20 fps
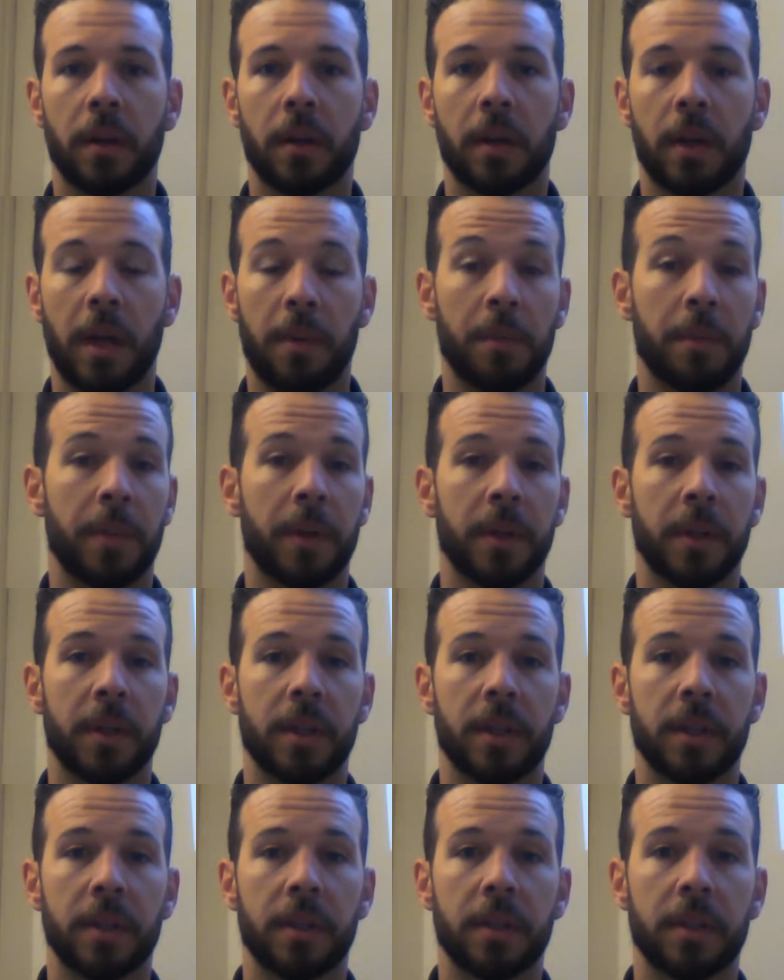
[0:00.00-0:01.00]

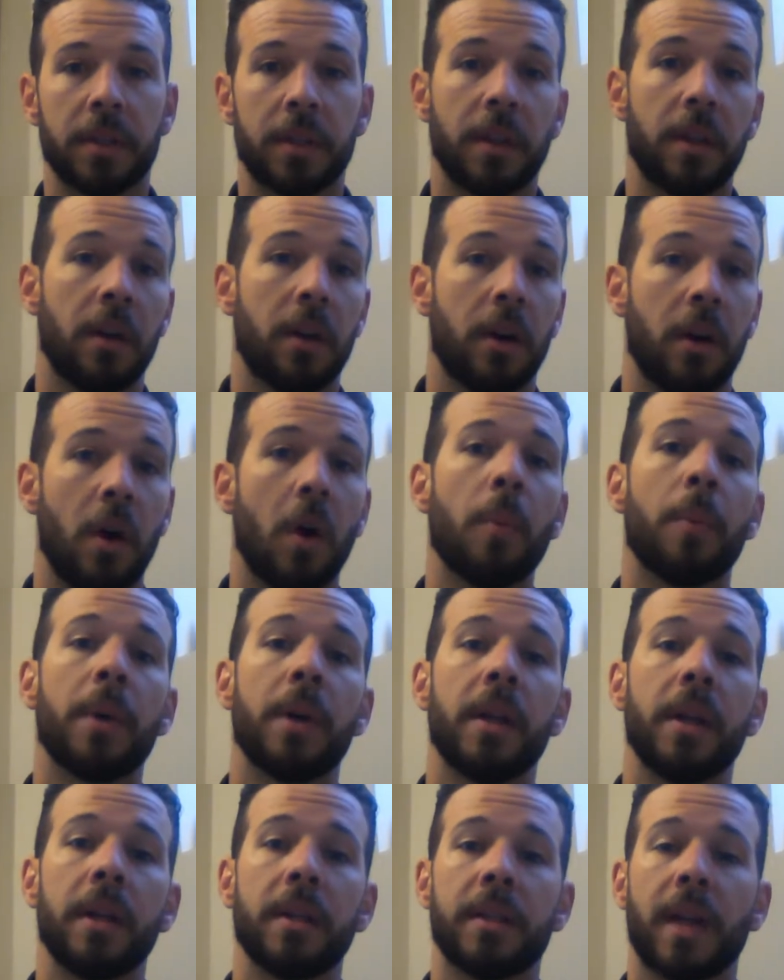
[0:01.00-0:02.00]
capabilities, open
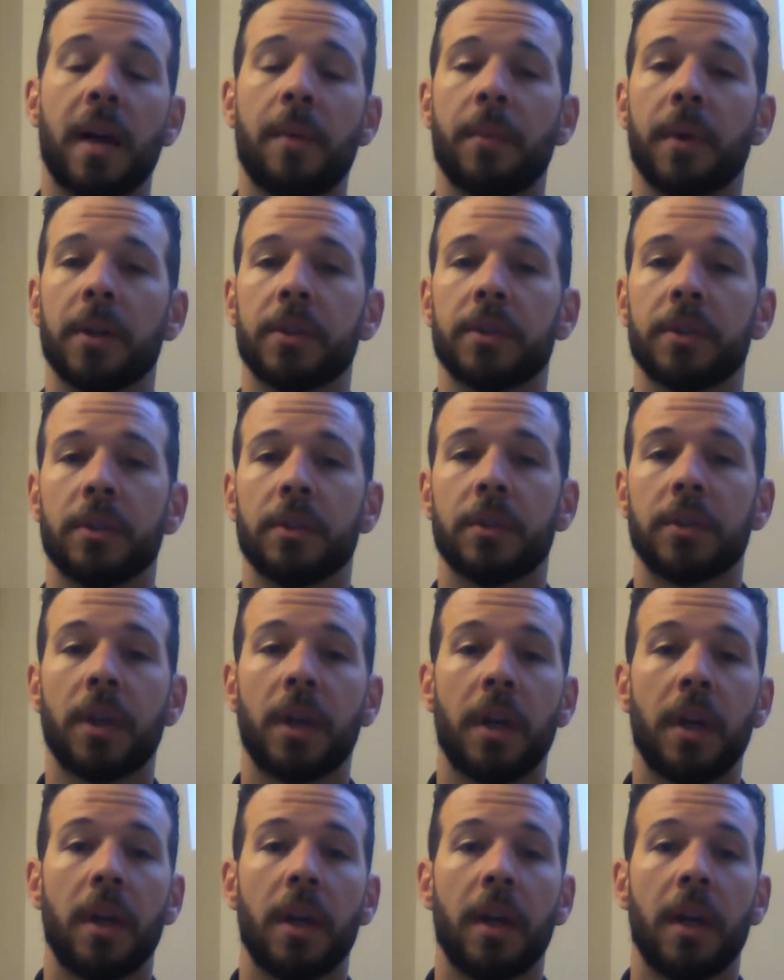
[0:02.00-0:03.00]
any tight muscles,
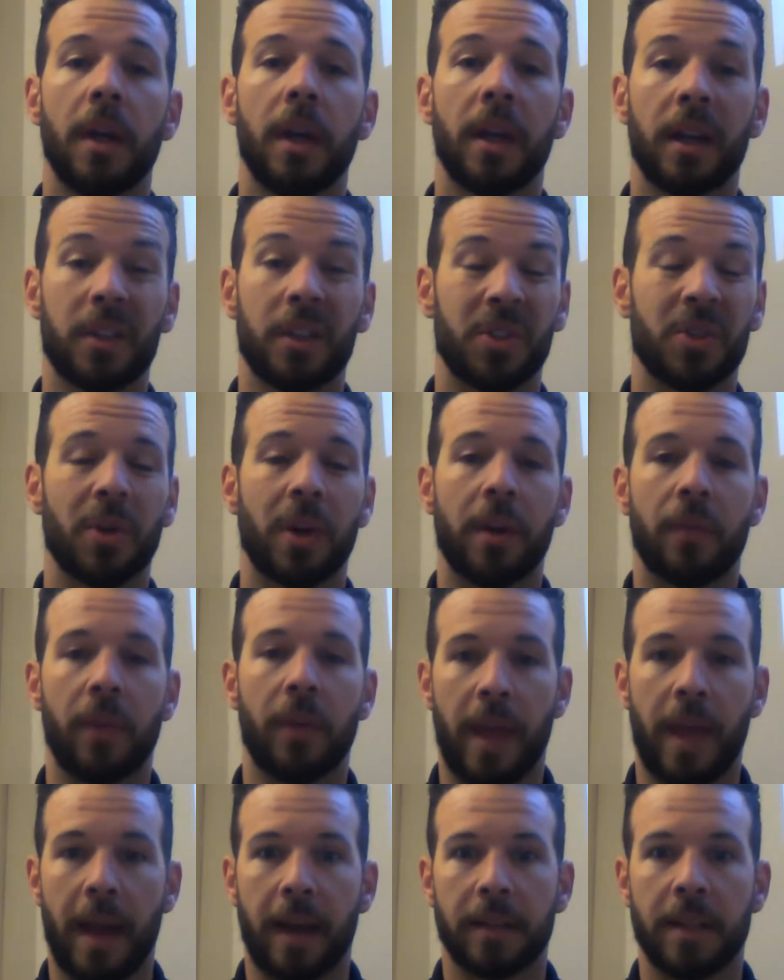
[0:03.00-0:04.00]
and get you ready for
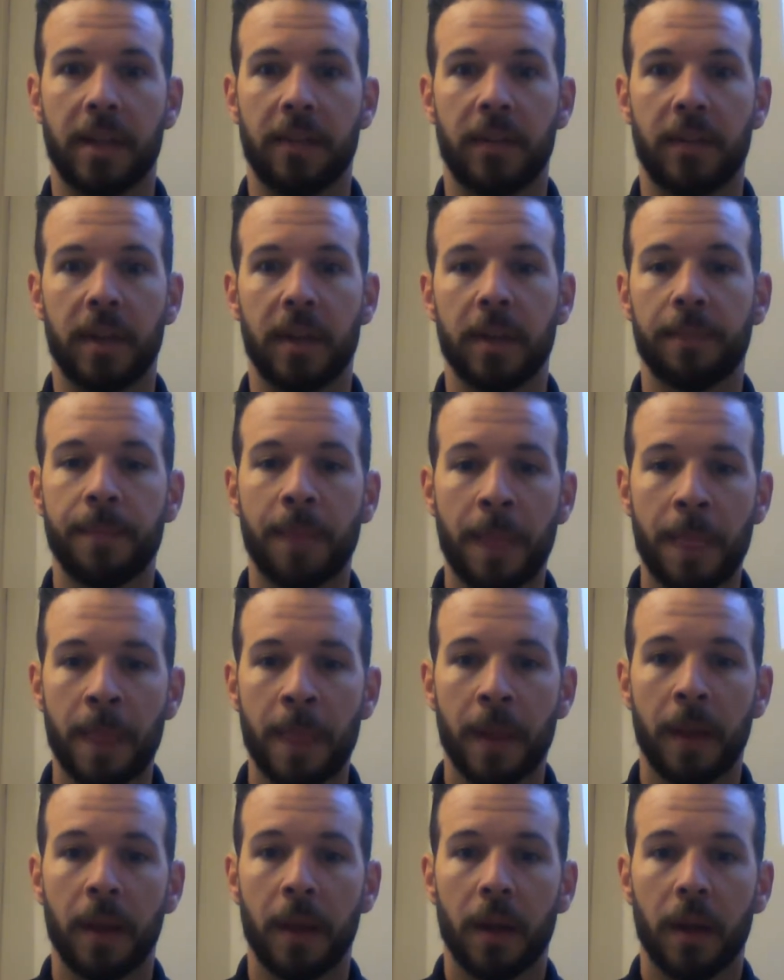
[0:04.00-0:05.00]
the activity.
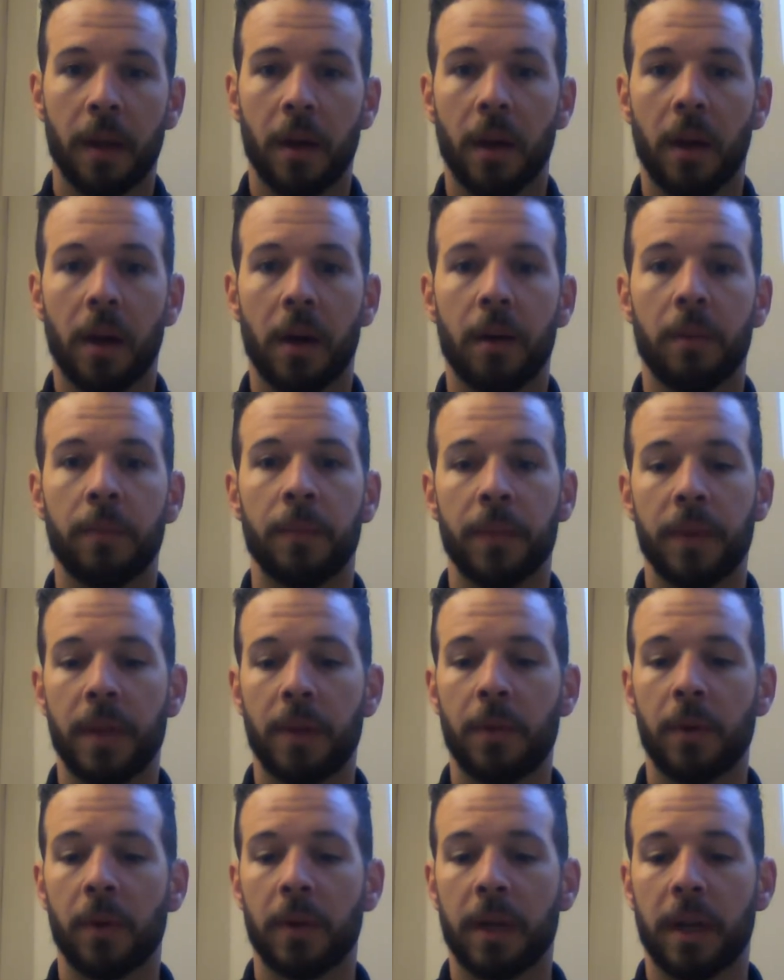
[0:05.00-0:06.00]

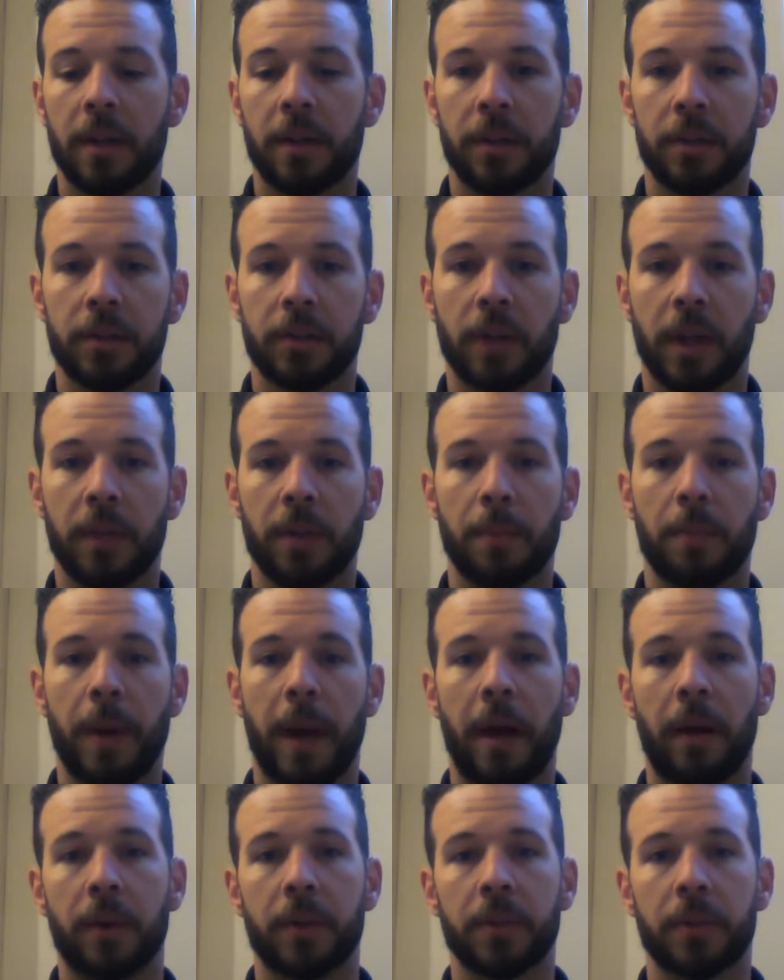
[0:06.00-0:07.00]
Then we go down to strength and
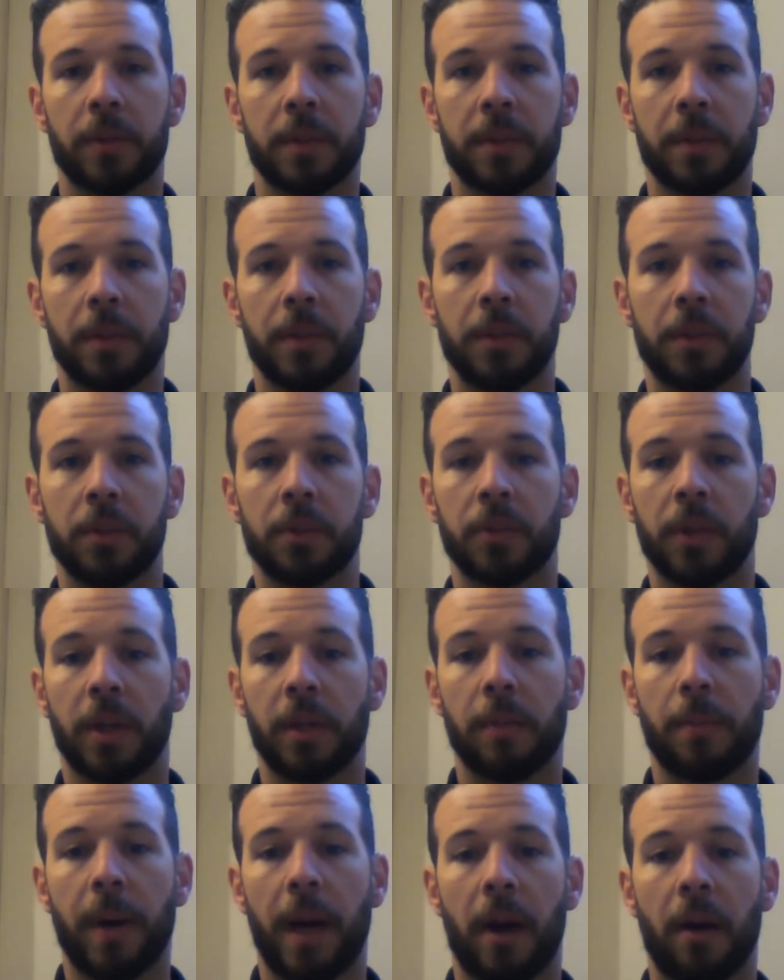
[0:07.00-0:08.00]
power. So we typically do strength
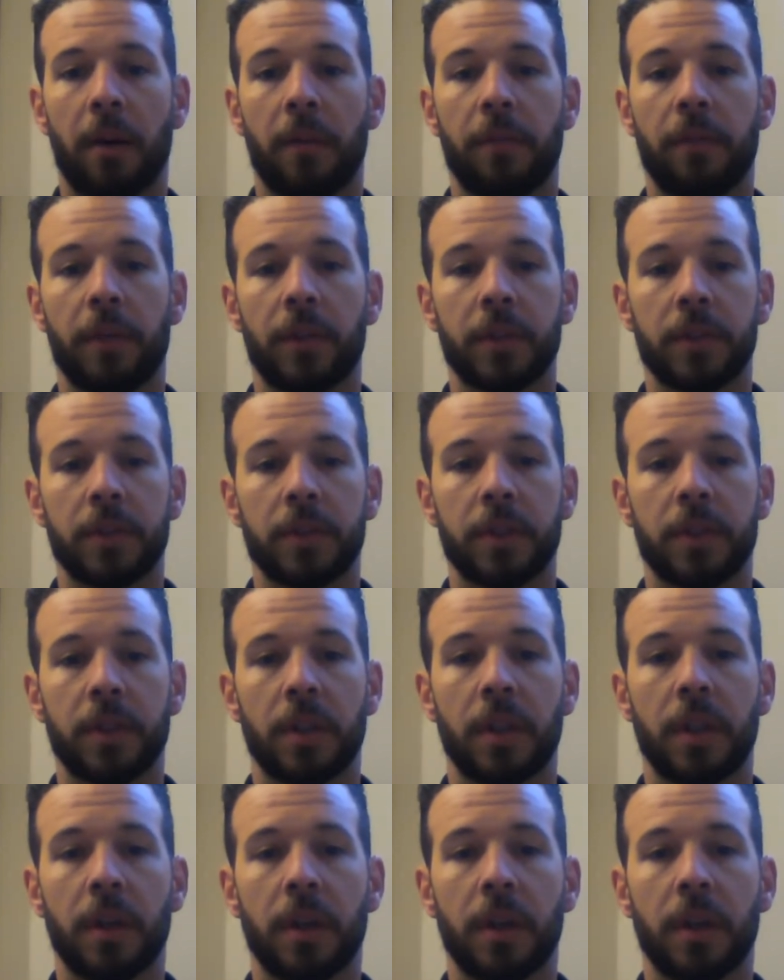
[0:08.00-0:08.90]
and power first